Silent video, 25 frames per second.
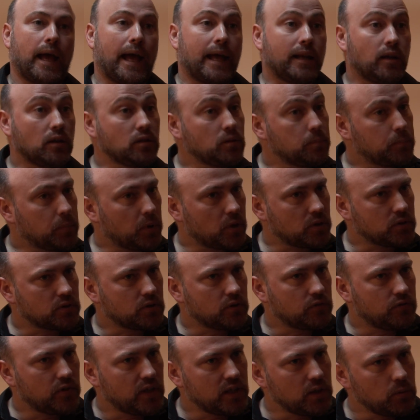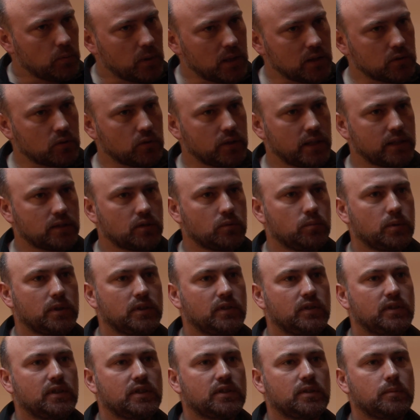And other partners are very well connected
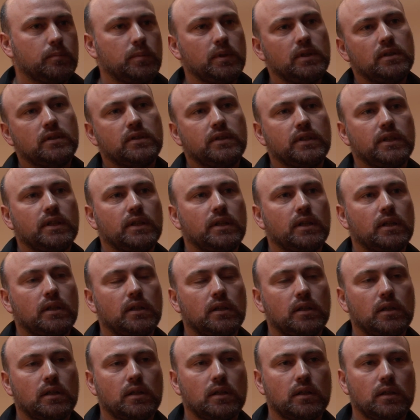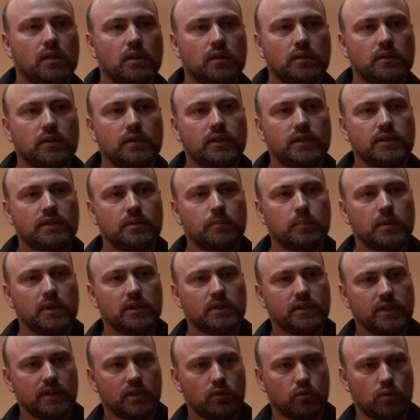with the
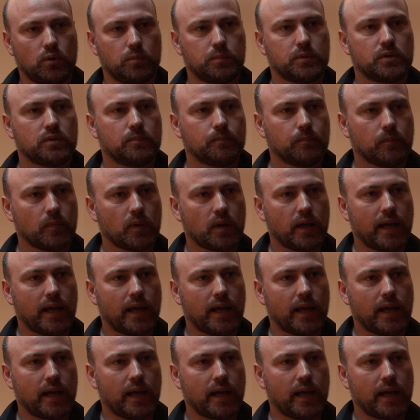disability groups.